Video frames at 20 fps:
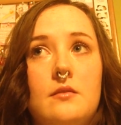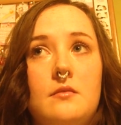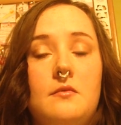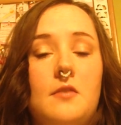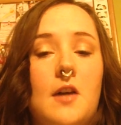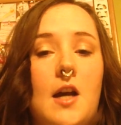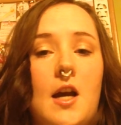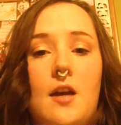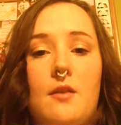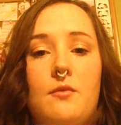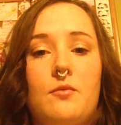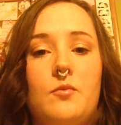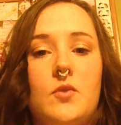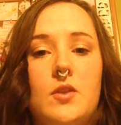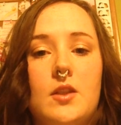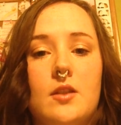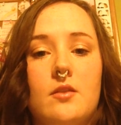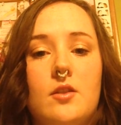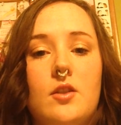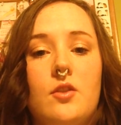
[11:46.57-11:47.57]

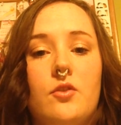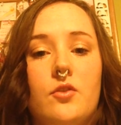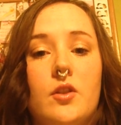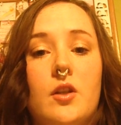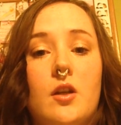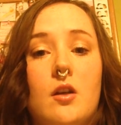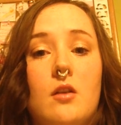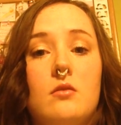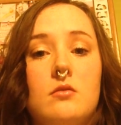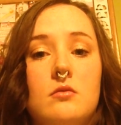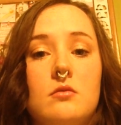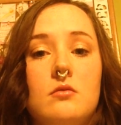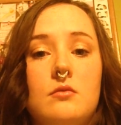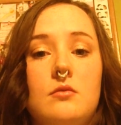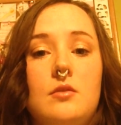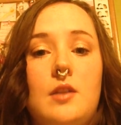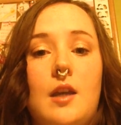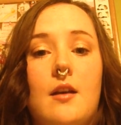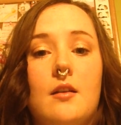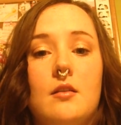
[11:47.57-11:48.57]
5-6 years ago.
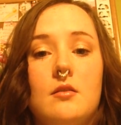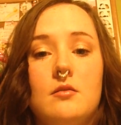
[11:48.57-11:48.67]
Yeah.